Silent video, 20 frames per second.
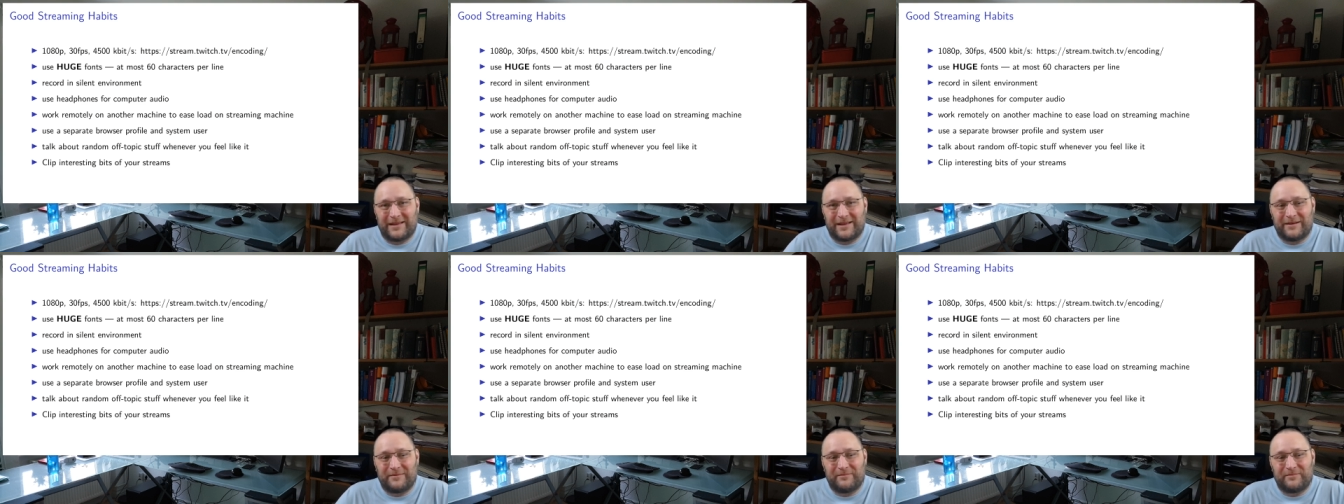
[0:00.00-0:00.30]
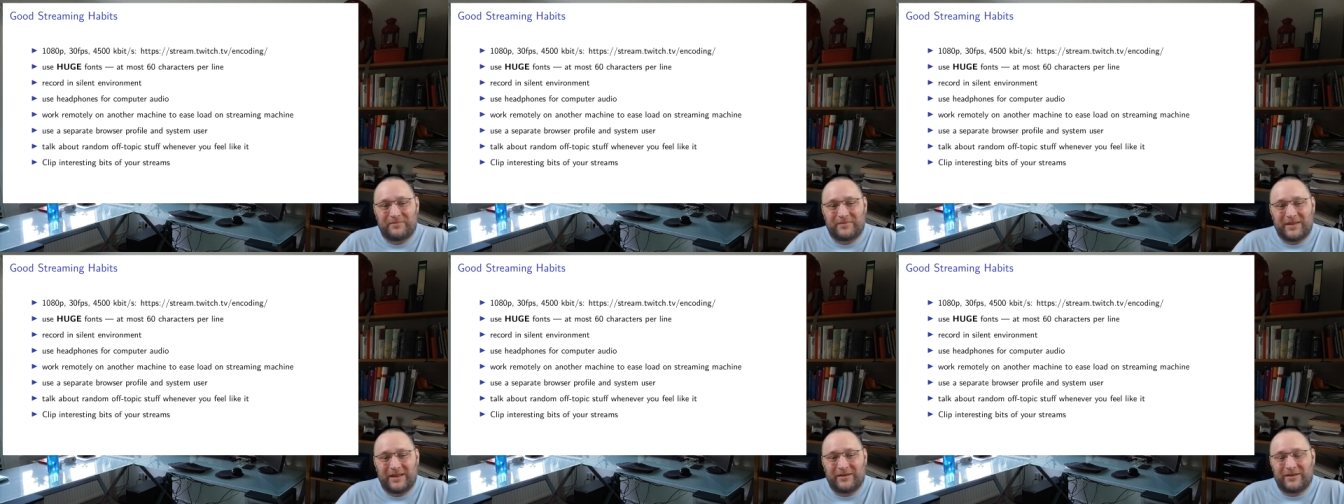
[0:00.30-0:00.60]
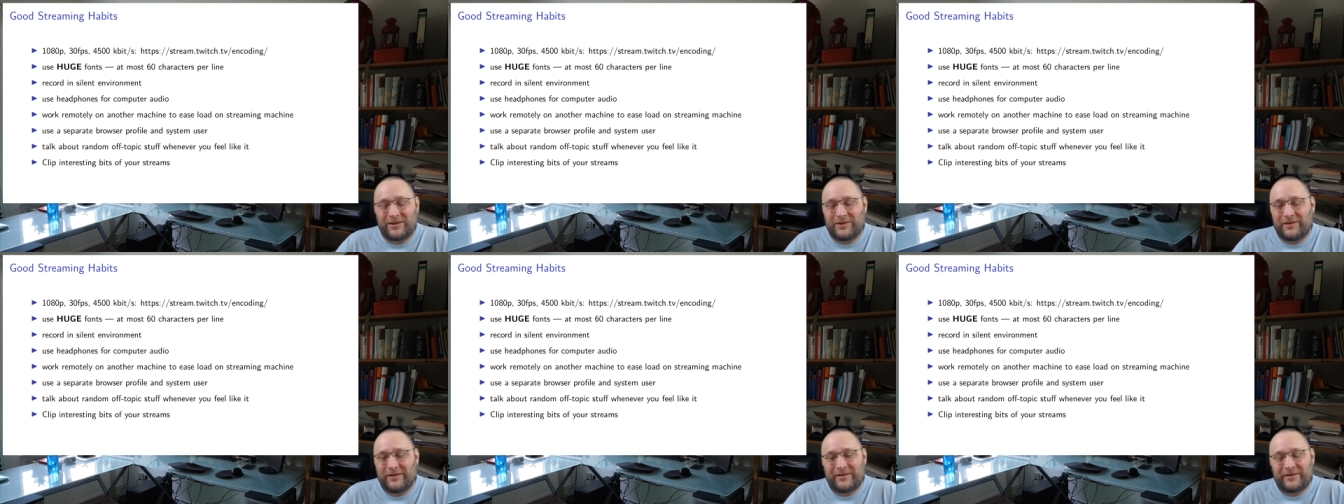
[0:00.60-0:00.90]
Um,
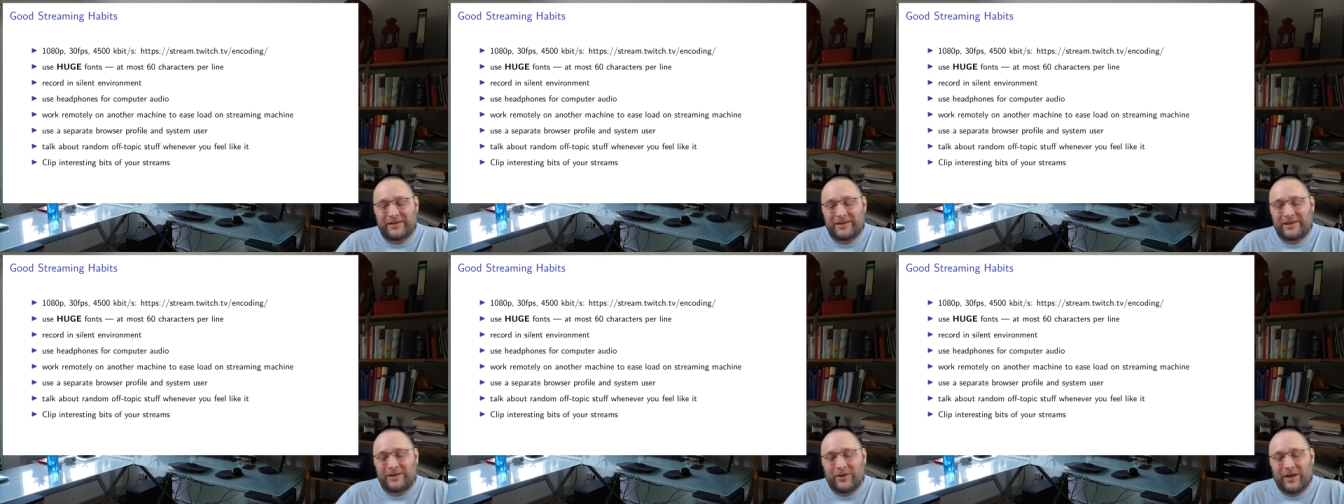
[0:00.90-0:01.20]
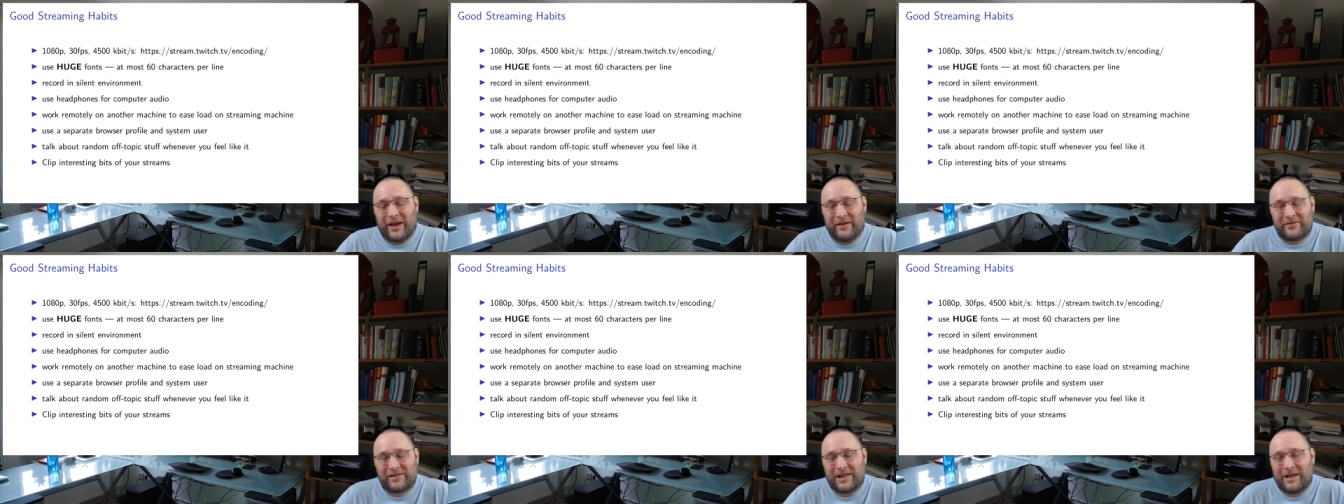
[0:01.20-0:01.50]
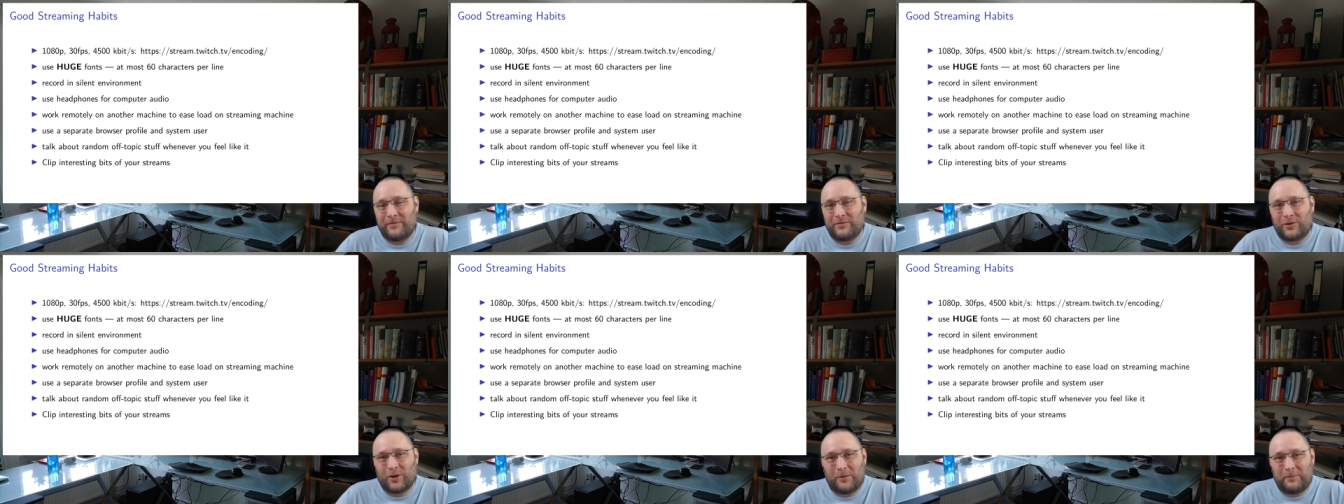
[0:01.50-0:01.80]
you, you have
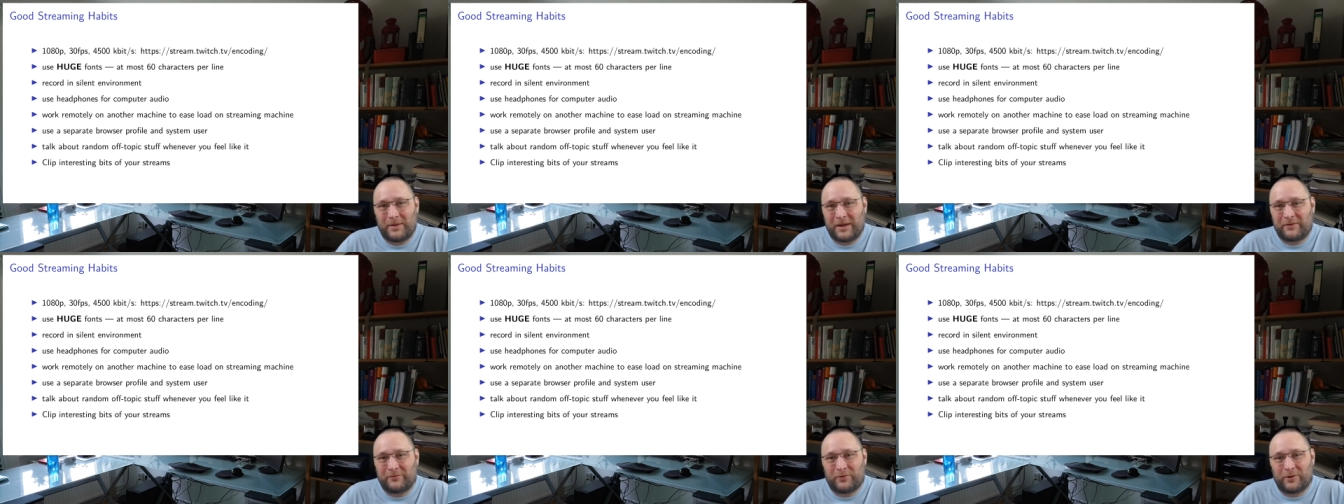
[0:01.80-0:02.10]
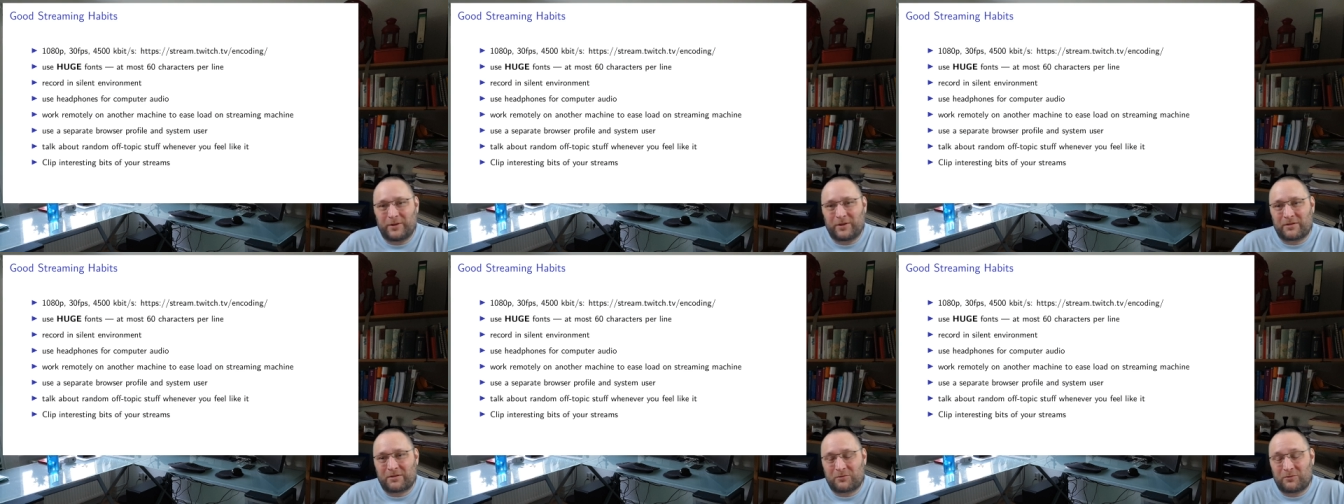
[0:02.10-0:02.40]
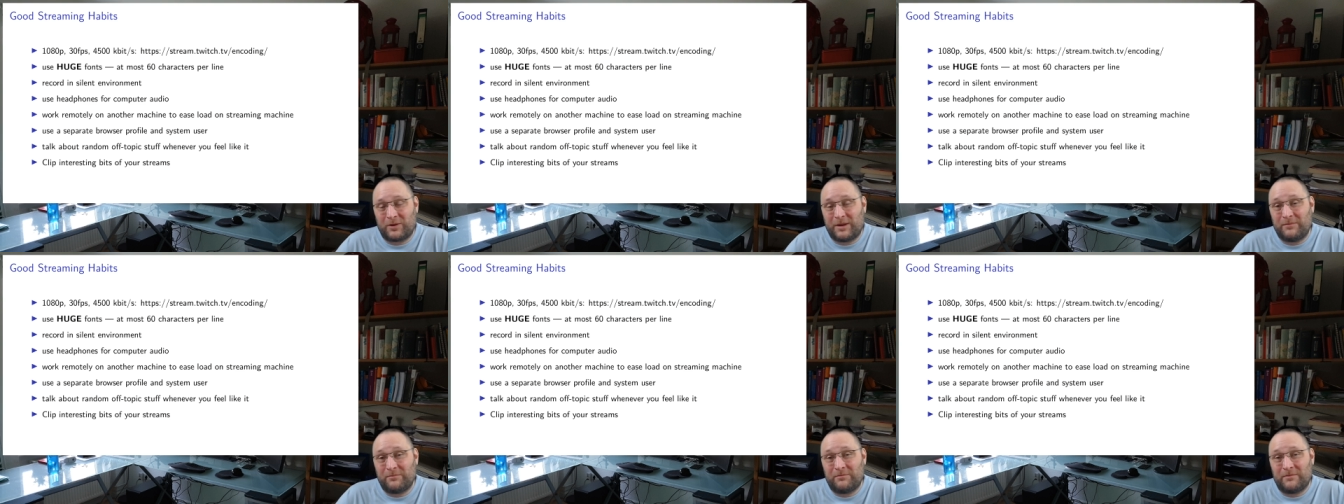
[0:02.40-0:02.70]
some topic for your
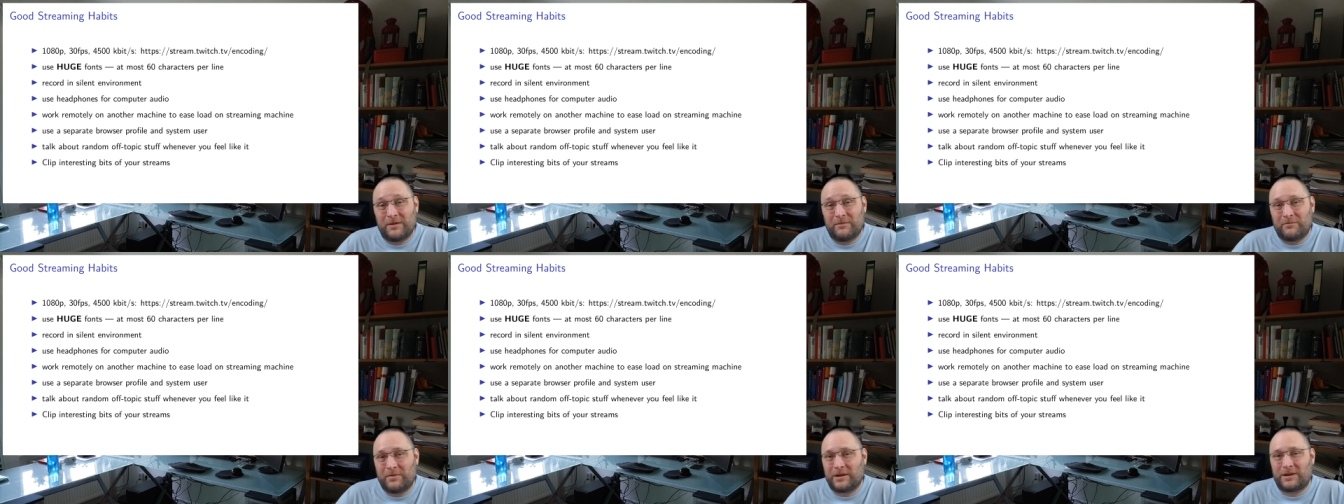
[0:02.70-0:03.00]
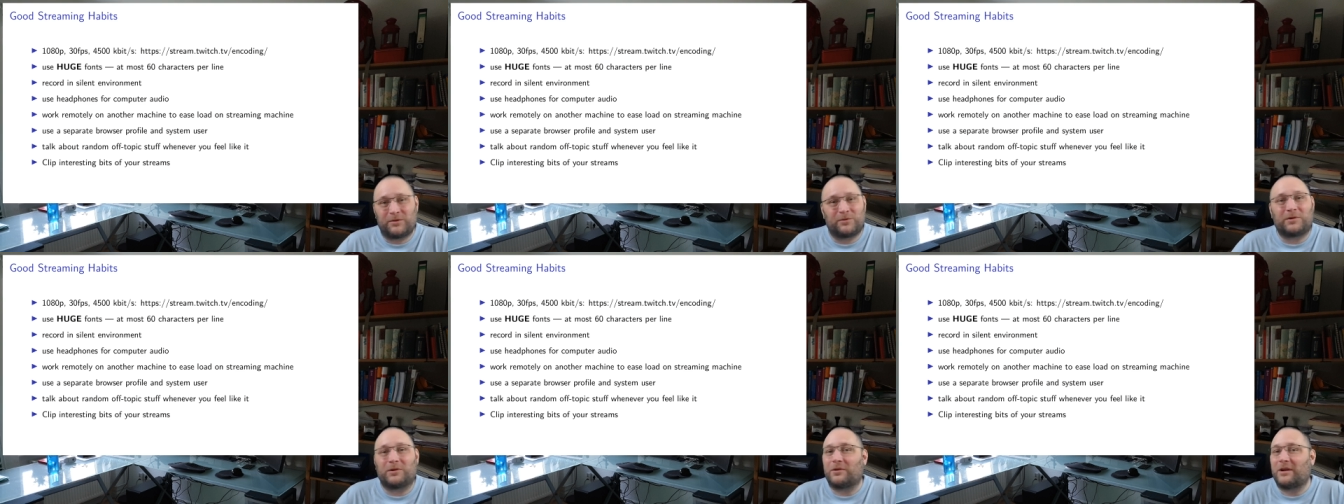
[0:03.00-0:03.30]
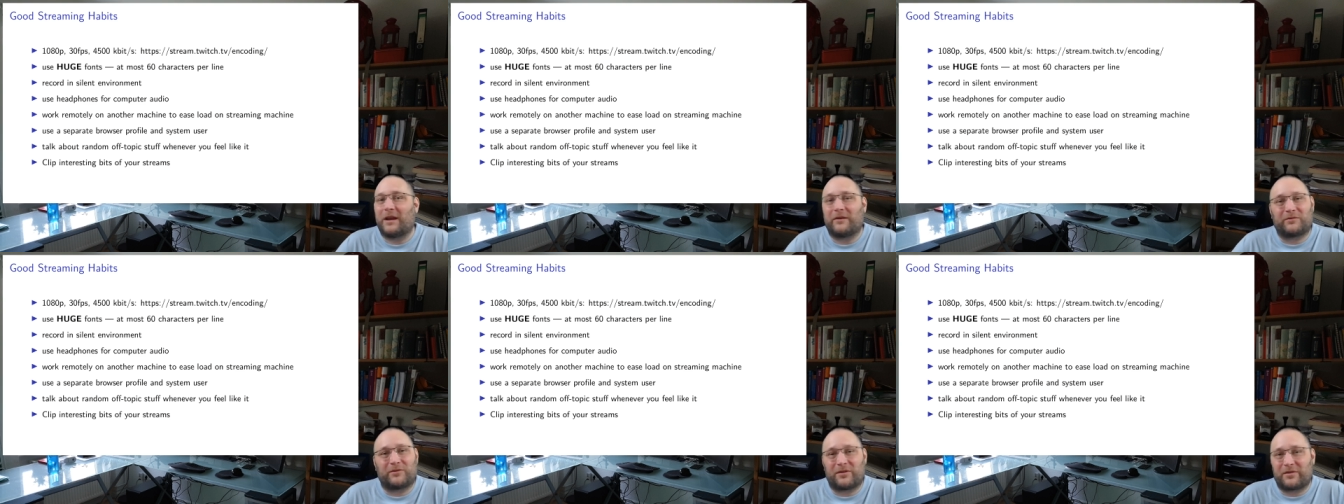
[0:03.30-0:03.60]
stream, but you don't
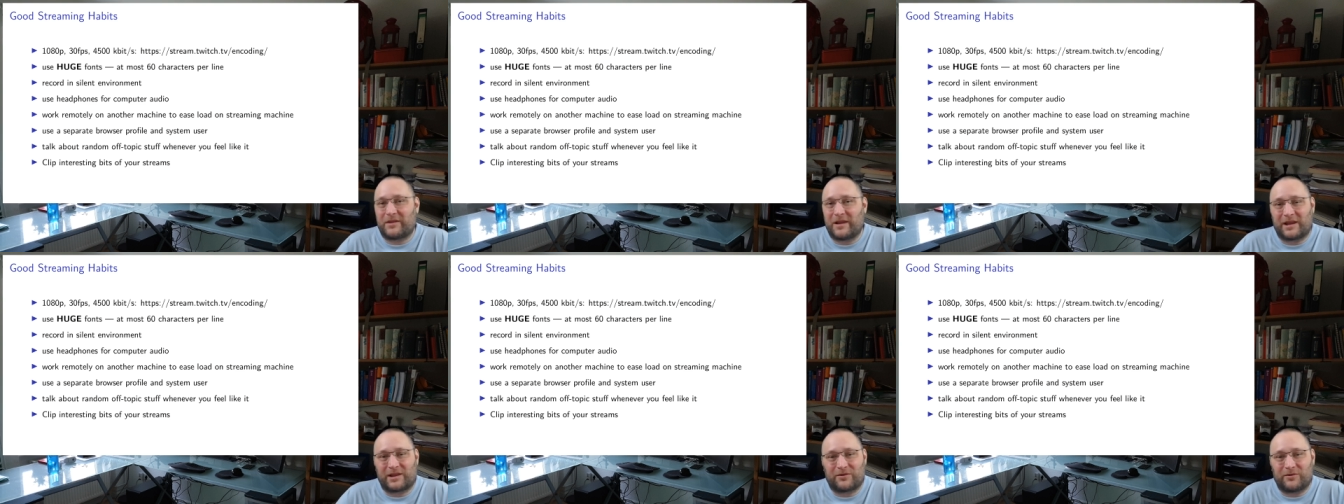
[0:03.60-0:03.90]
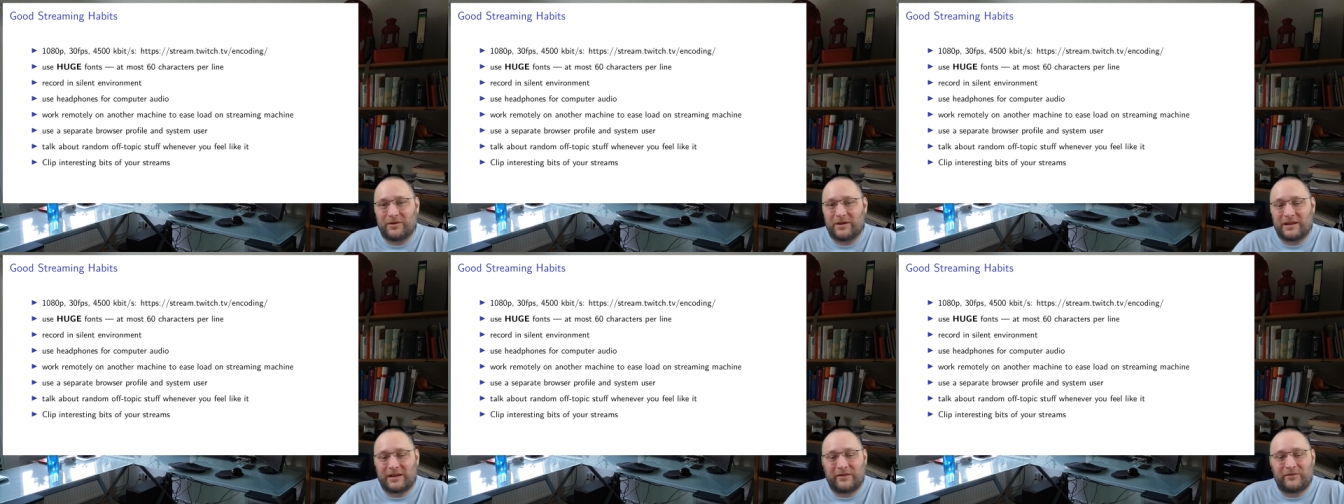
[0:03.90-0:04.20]
have to stick to it.